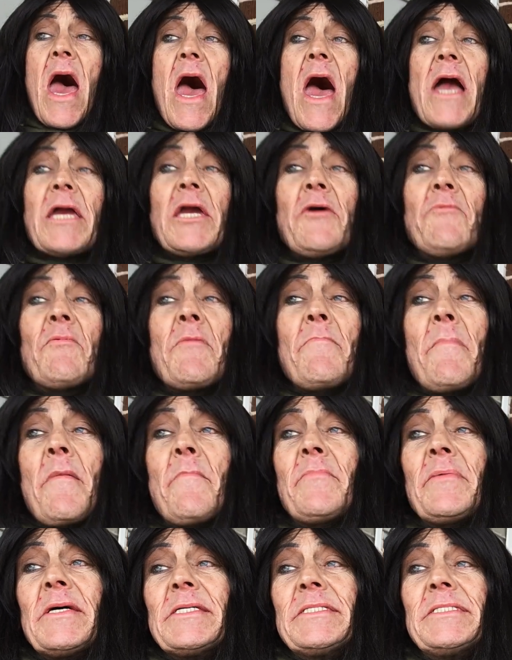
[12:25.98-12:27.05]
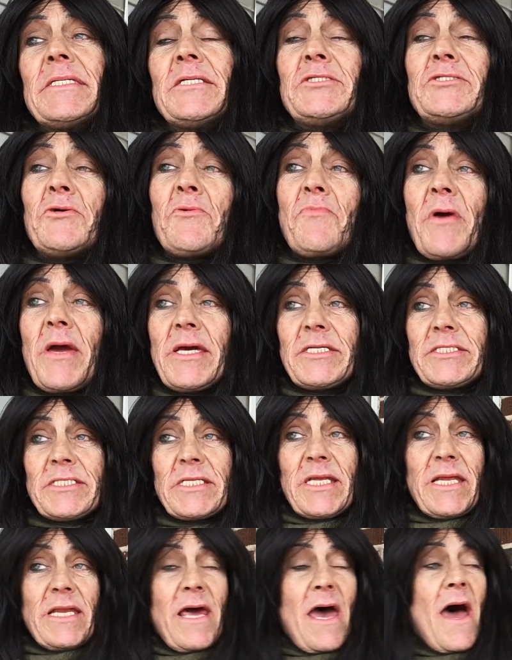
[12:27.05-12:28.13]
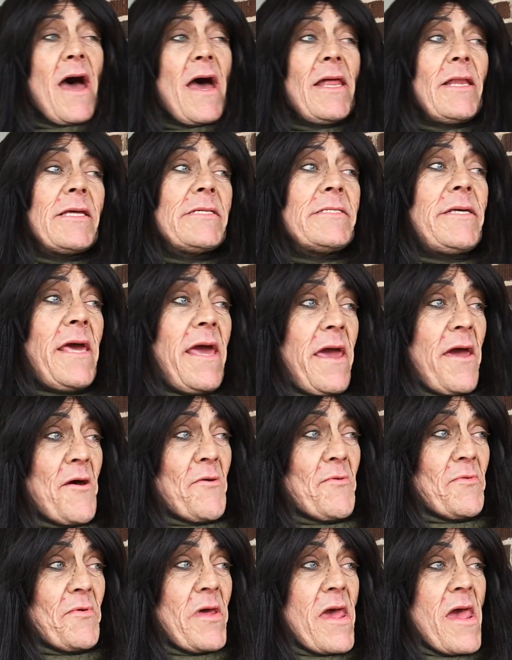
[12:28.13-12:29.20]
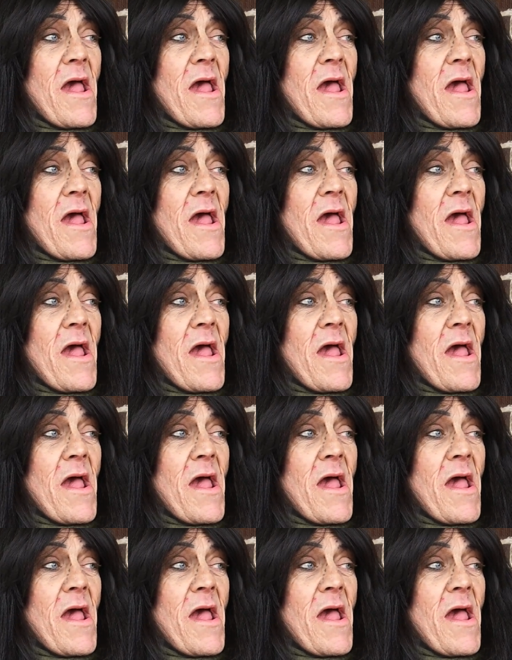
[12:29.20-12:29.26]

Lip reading: I can remember a situation in Highlandtown.